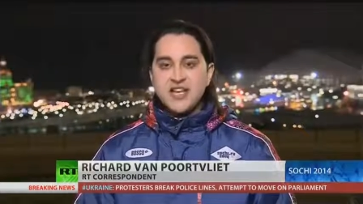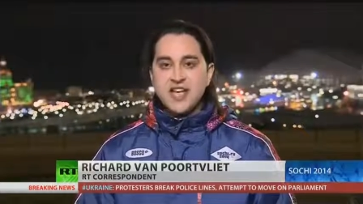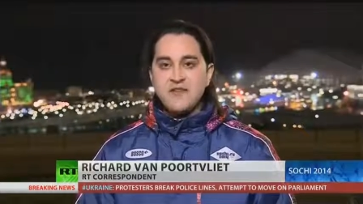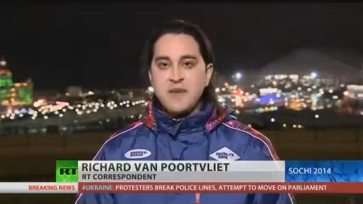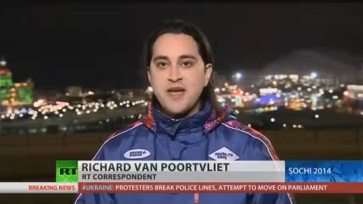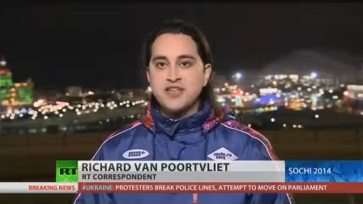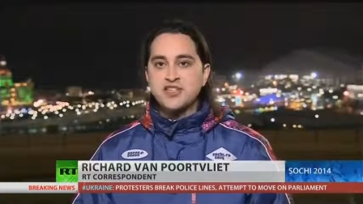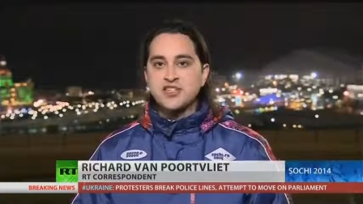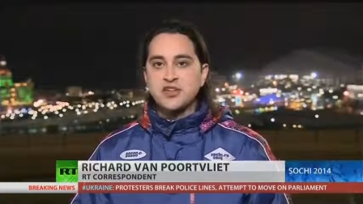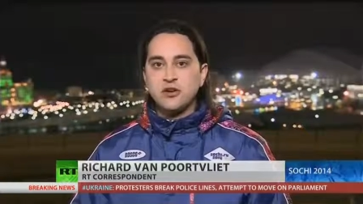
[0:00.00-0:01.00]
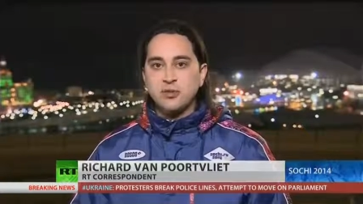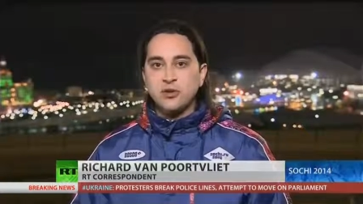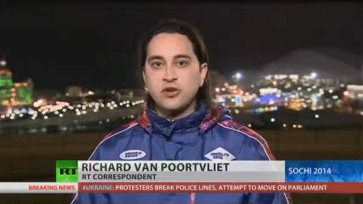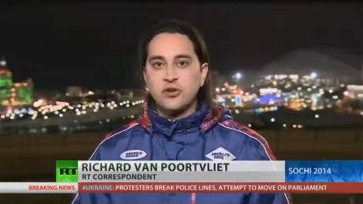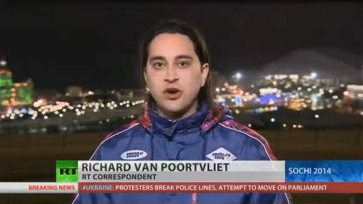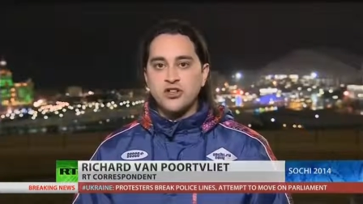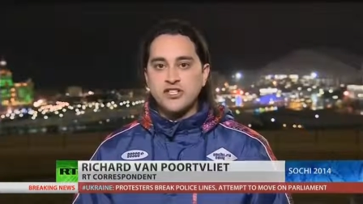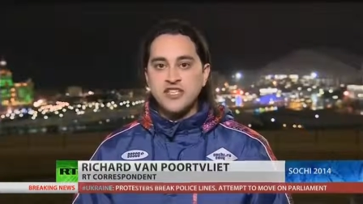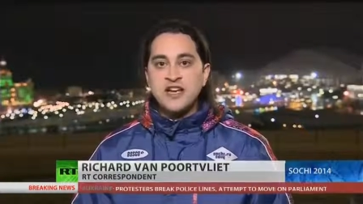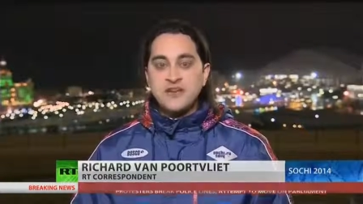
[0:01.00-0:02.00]
in the men's snowboard
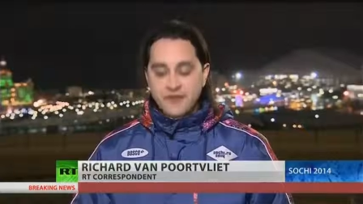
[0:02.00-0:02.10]
cross.